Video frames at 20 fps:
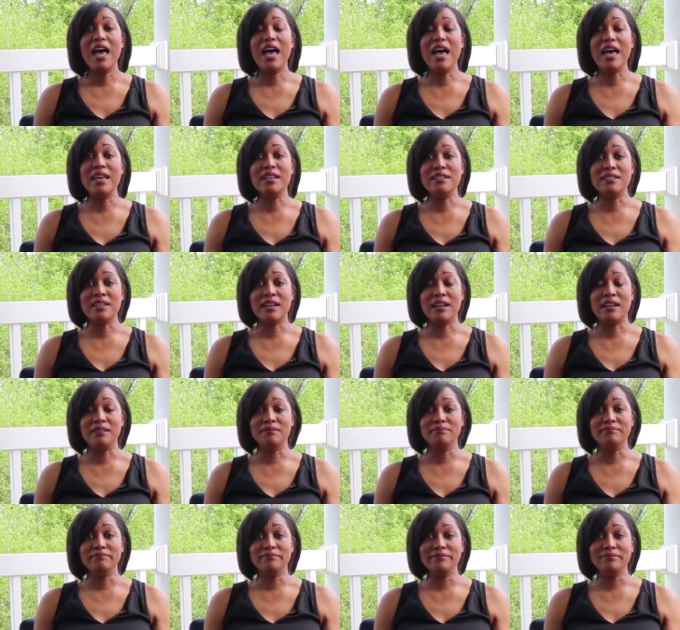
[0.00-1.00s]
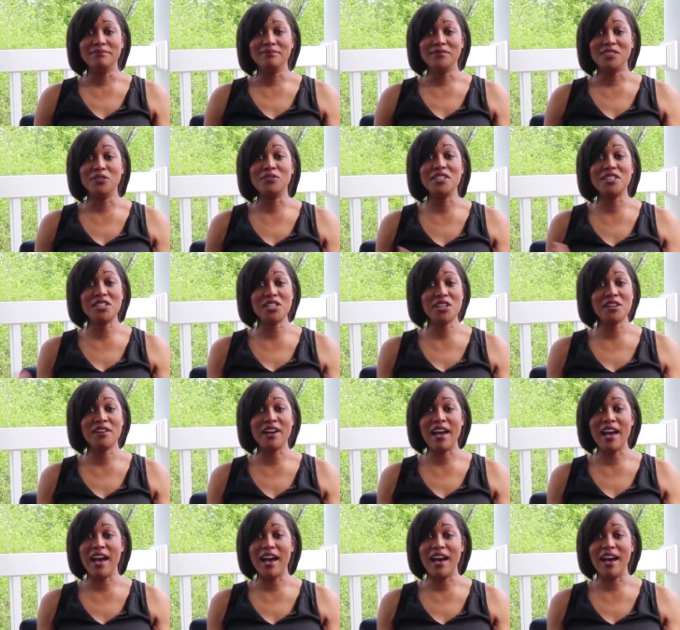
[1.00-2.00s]
And so this
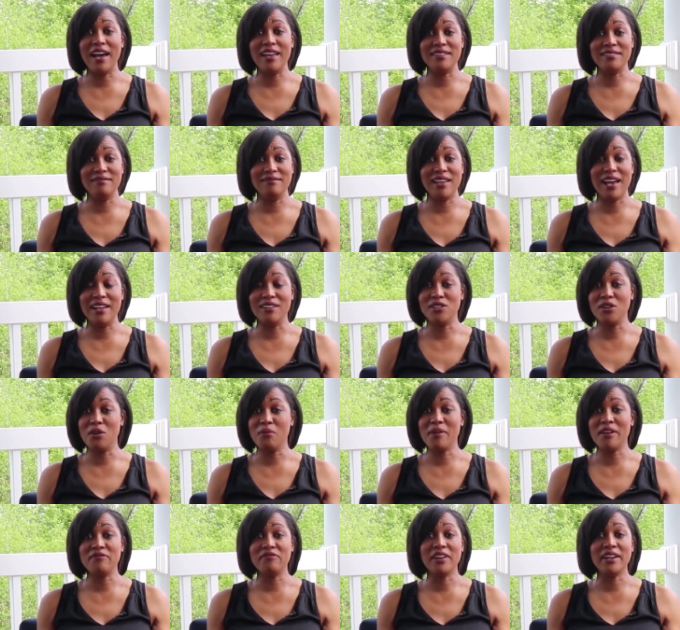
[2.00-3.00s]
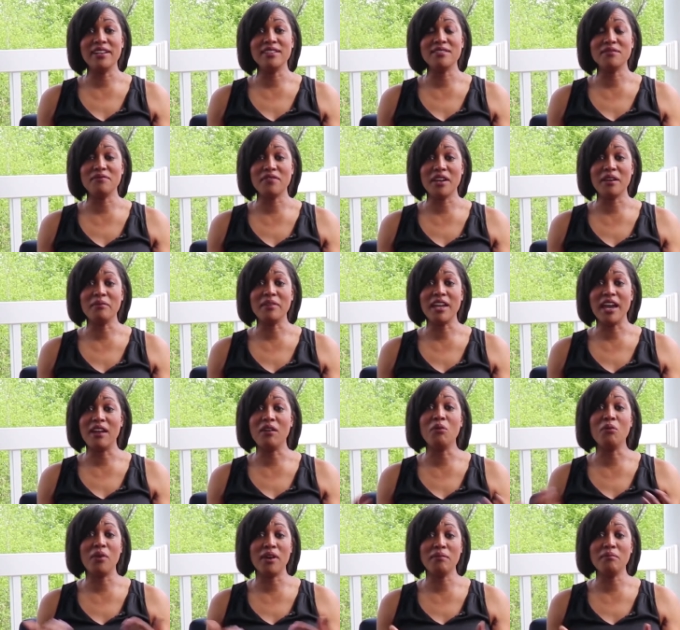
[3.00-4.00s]
year I told my friends and family, I
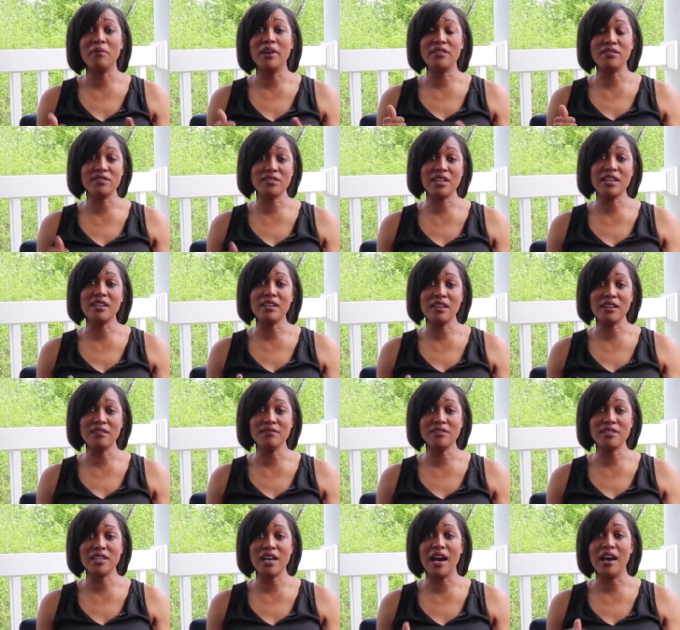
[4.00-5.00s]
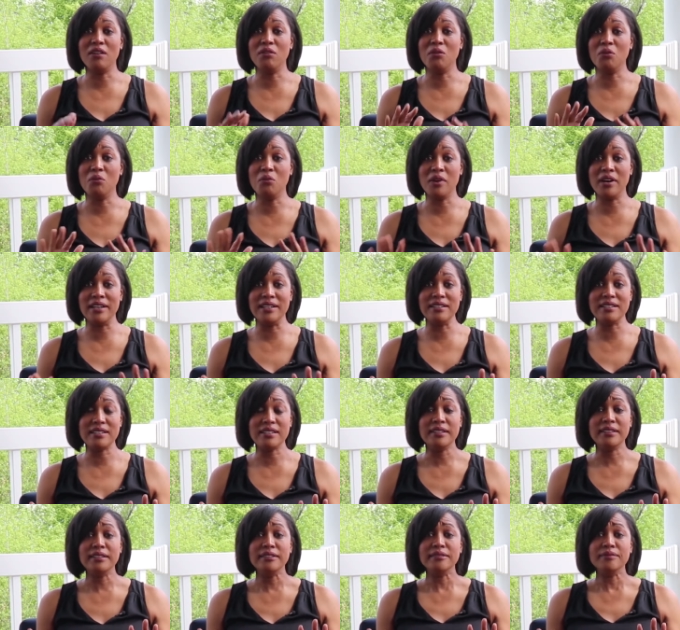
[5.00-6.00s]
don't want Mother's Day gifts. I don't
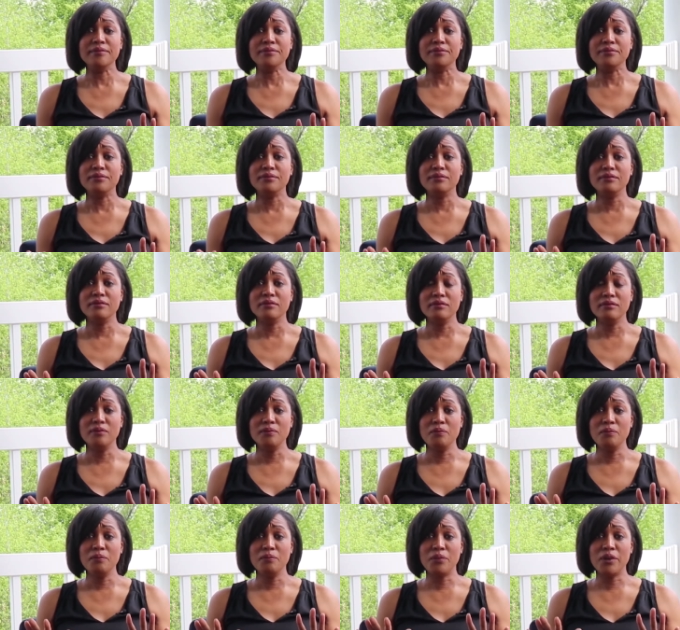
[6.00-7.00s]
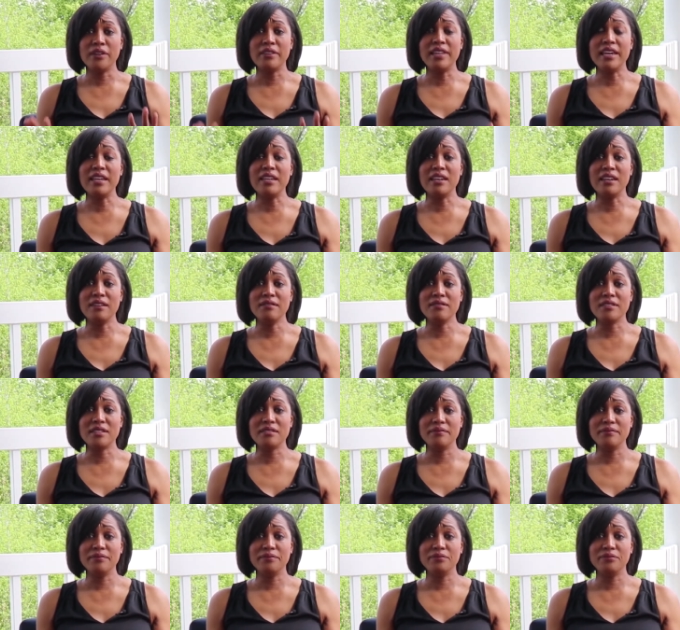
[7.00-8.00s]
want birthday
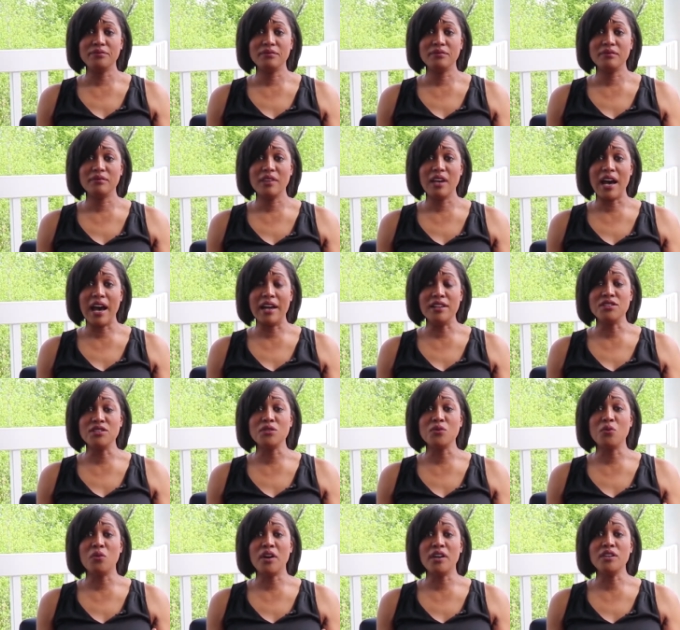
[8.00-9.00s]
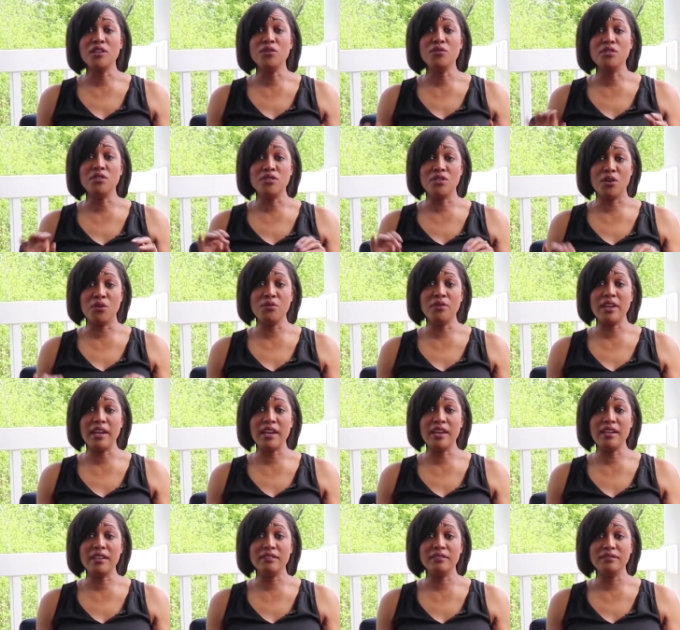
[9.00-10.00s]
gifts. I just want you to
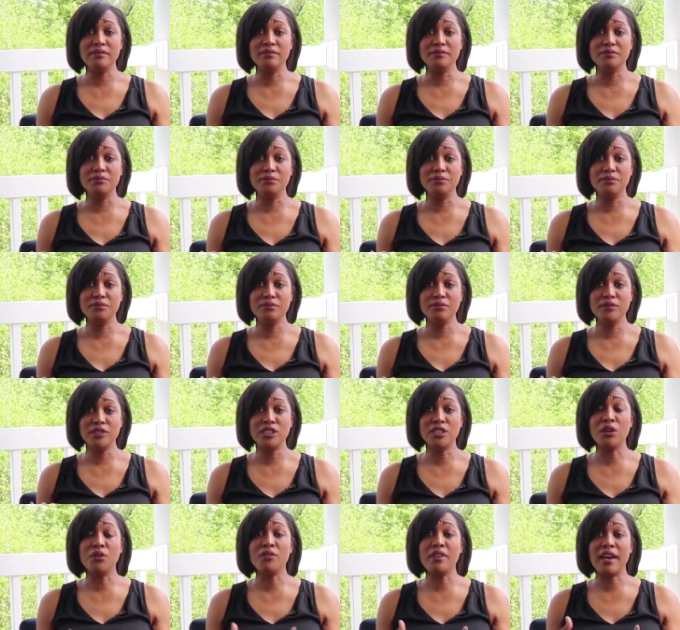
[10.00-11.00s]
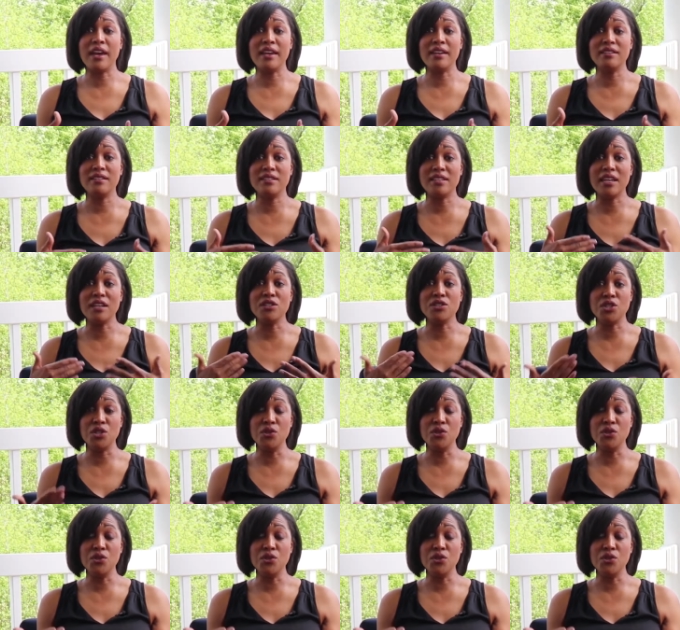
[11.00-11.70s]
donate so that St.